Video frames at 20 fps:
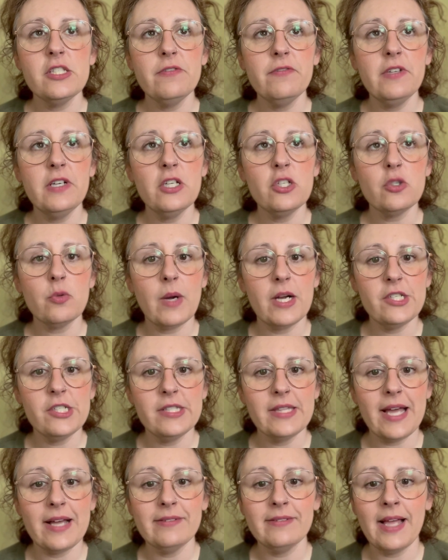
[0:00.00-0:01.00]
finished watching
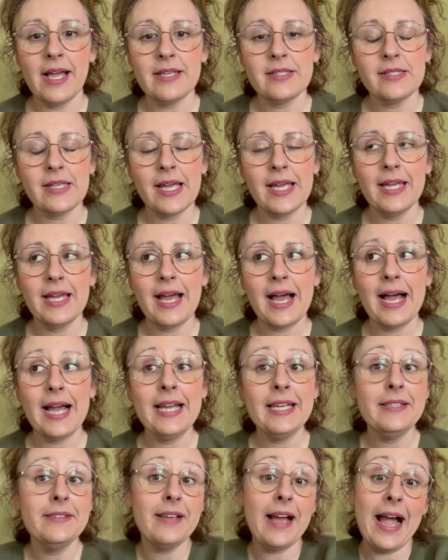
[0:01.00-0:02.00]
that last night.
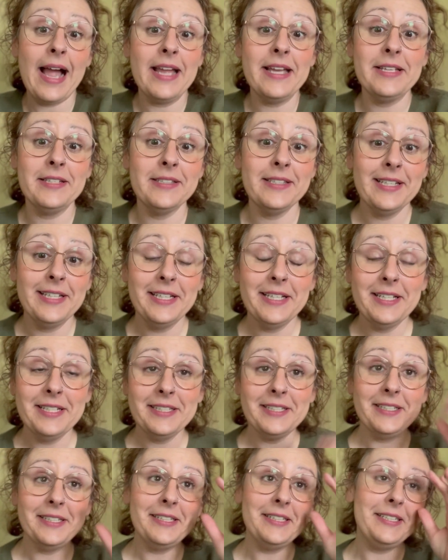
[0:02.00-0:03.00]
I
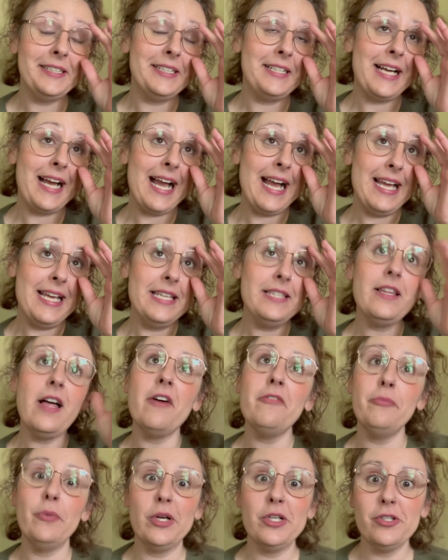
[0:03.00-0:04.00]

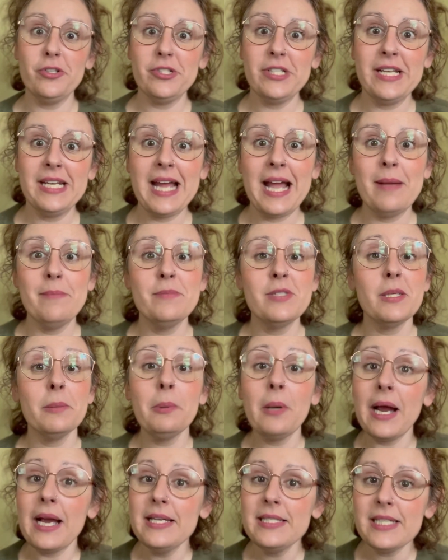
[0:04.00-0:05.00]
love Bridgerton. I'm
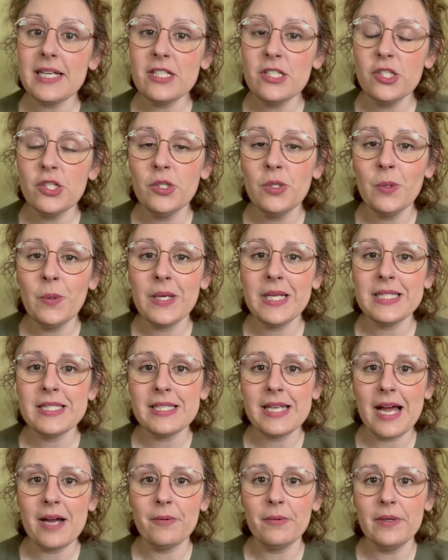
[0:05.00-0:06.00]
surprised I do. It's
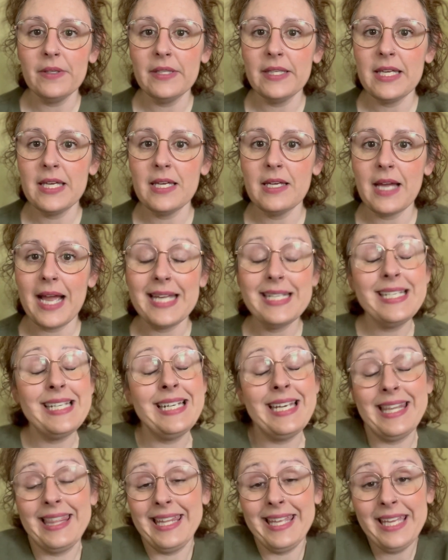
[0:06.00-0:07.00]
not really, I
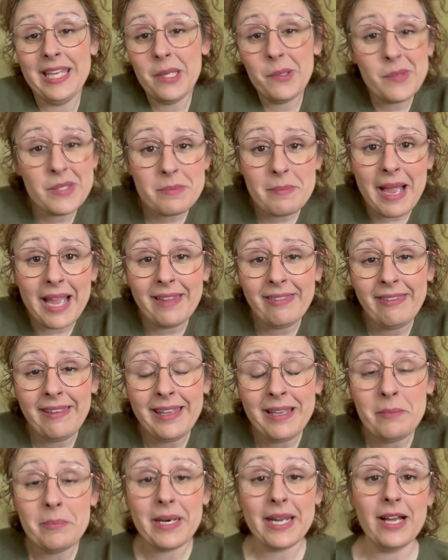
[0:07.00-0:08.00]
didn't think it was my
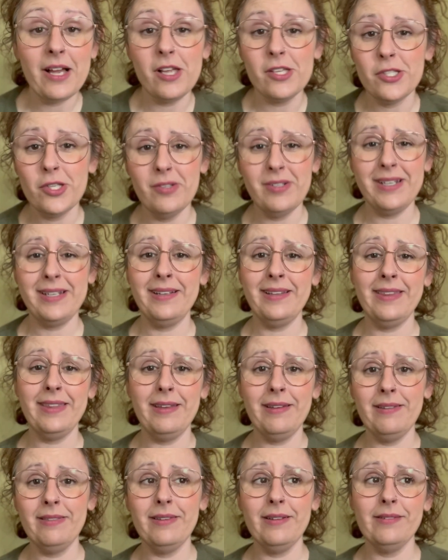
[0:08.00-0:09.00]
thing, but I also didn't
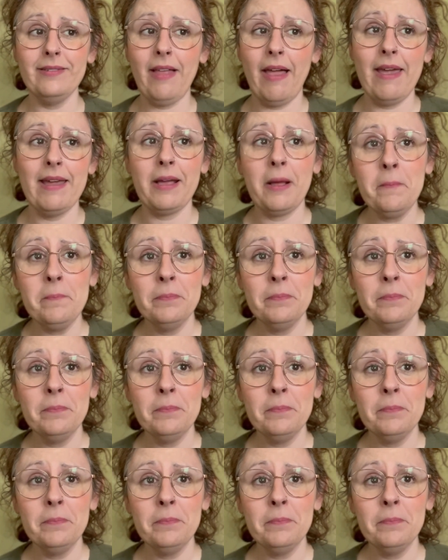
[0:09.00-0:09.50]
think that like